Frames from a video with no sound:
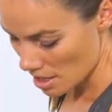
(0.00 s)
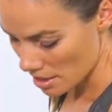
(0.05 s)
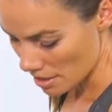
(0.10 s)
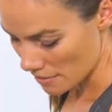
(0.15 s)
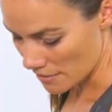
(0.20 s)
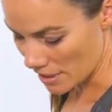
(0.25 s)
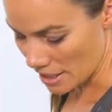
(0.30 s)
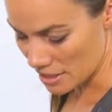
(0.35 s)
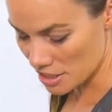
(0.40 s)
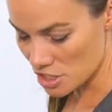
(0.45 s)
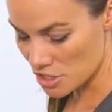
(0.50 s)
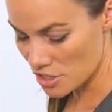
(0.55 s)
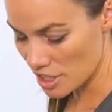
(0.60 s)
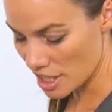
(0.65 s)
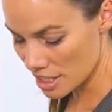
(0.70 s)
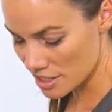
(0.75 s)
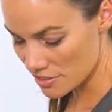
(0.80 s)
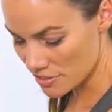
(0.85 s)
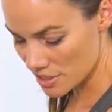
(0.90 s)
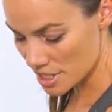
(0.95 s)
I've got the
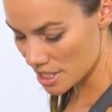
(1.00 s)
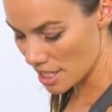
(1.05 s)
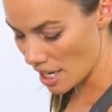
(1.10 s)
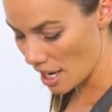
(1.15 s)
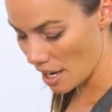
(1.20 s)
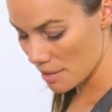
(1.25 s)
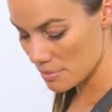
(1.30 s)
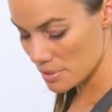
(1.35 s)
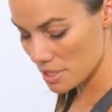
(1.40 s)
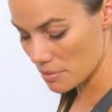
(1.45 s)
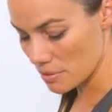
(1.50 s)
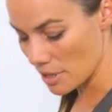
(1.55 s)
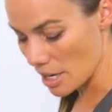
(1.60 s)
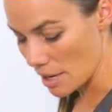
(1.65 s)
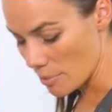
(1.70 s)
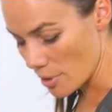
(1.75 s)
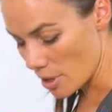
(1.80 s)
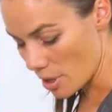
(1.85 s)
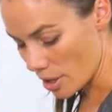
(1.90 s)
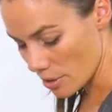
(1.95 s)
transverse abs that
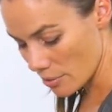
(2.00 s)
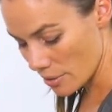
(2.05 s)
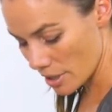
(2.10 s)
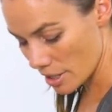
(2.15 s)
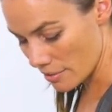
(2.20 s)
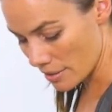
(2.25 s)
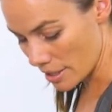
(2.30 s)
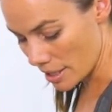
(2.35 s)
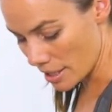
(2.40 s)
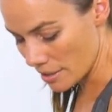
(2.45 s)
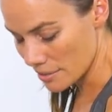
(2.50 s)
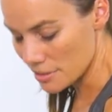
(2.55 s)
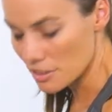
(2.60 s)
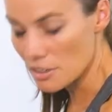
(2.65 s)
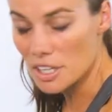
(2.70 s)
wrap all the way around.